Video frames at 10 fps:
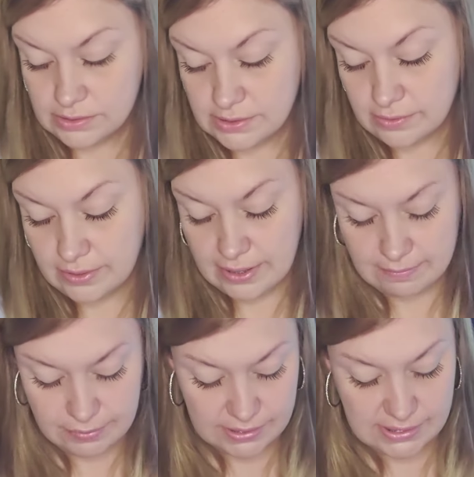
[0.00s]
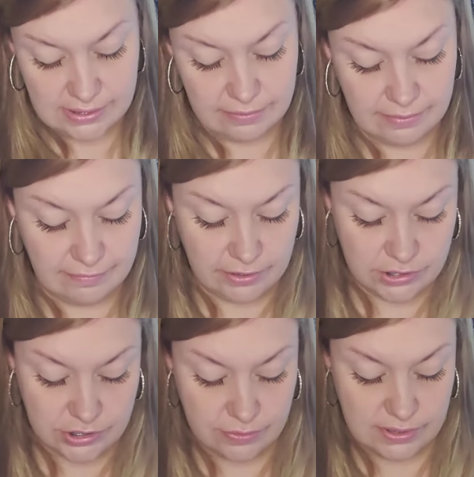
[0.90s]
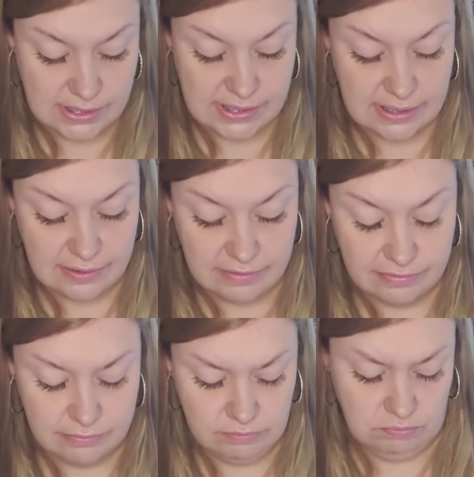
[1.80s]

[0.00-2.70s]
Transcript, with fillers: So the Empress in the reverse showing itself.